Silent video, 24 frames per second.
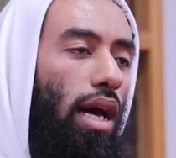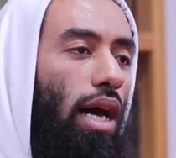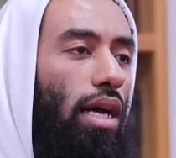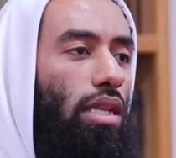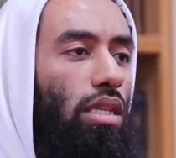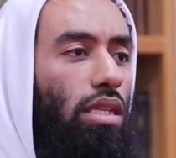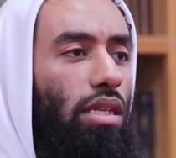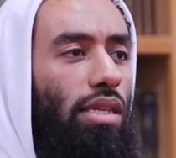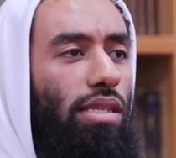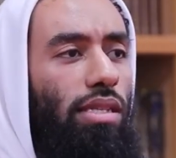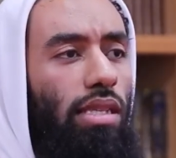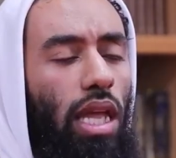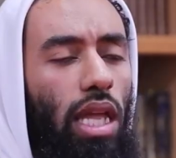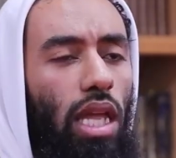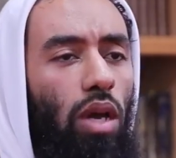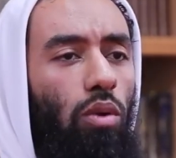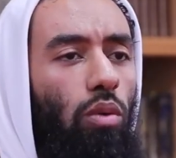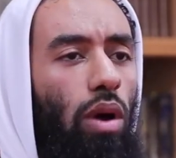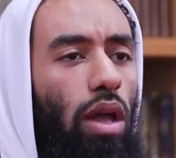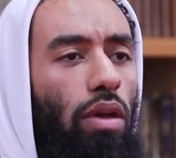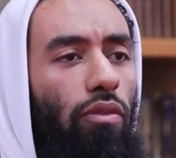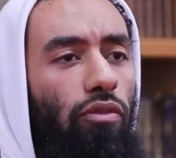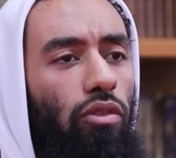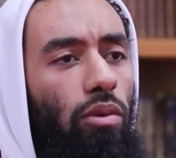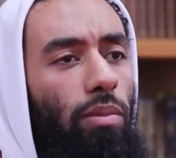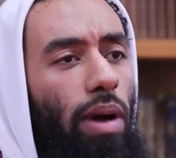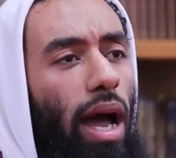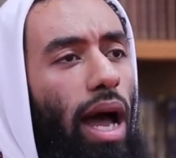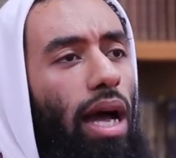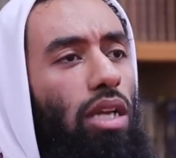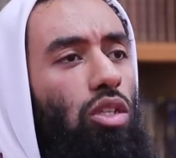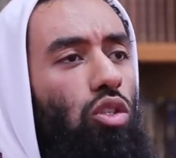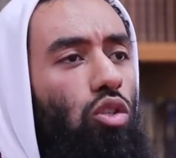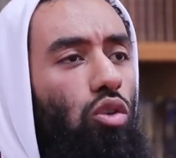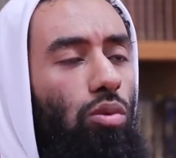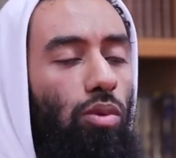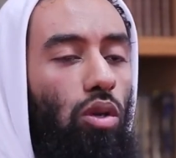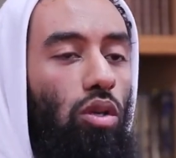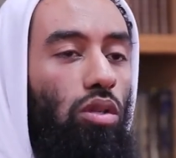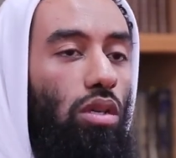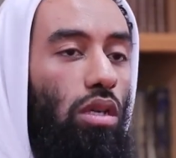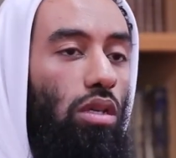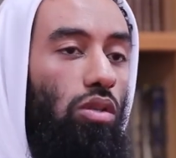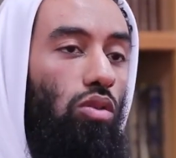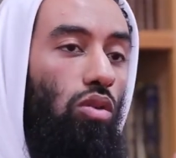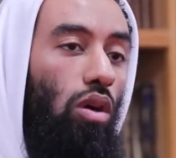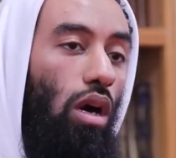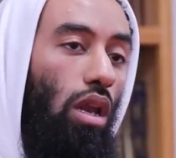and to stay away from
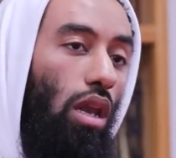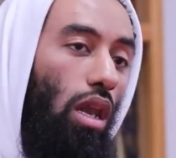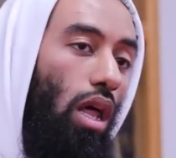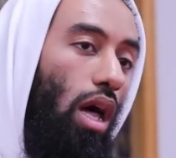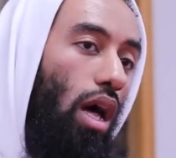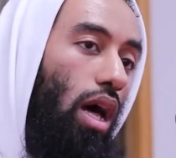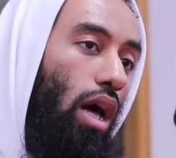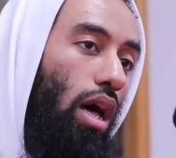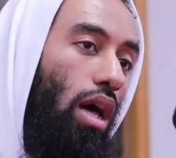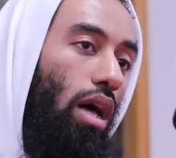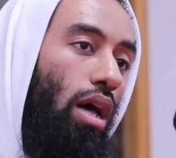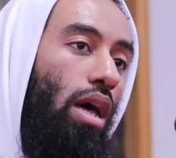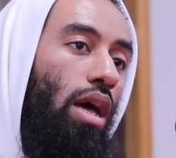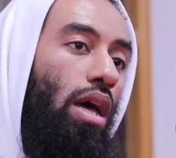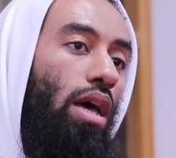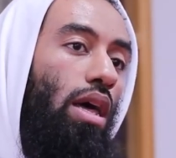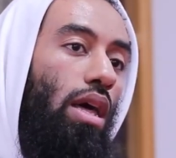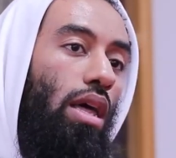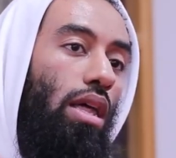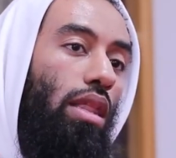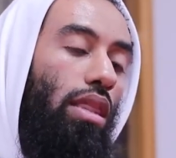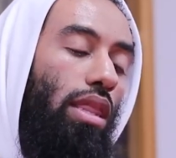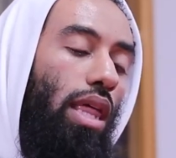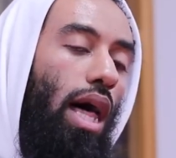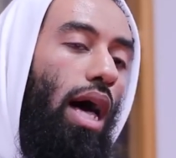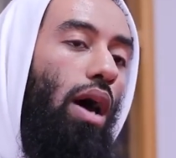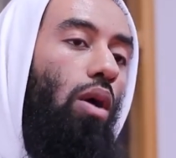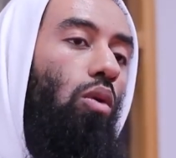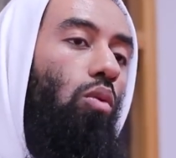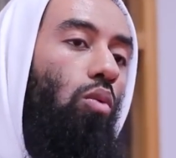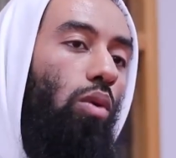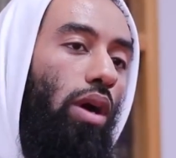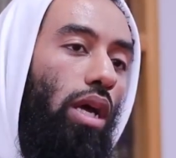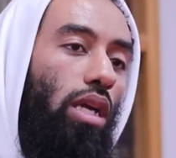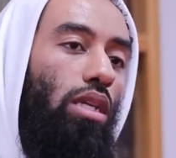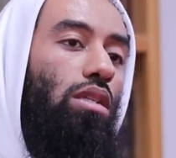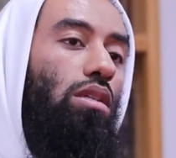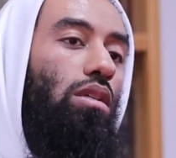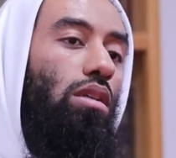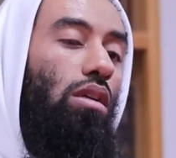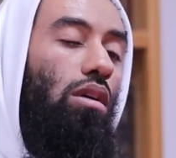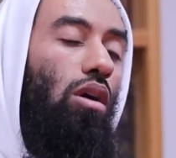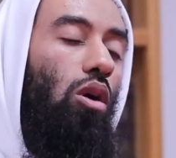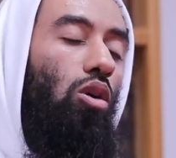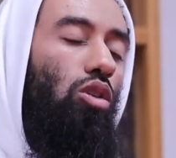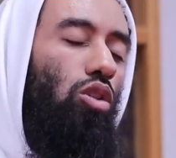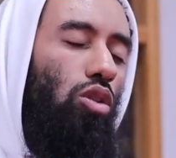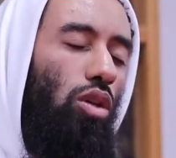attributing to Allah that which,
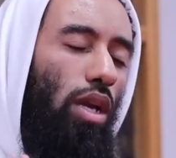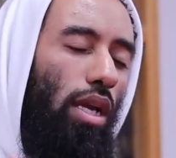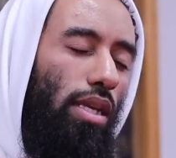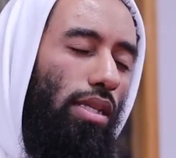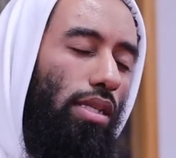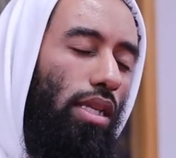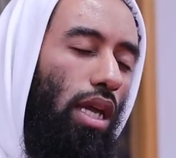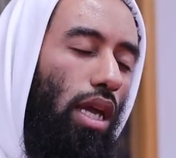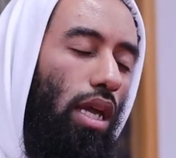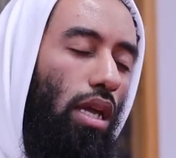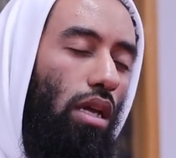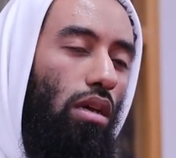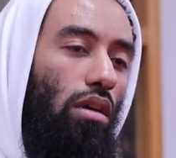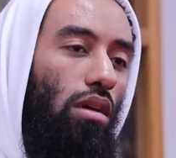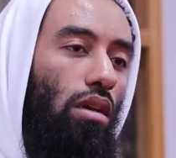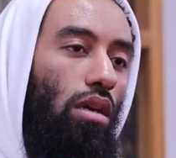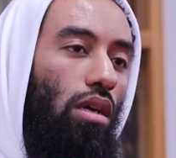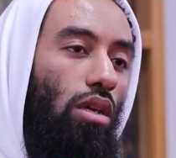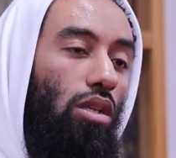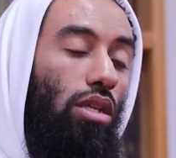or should I say,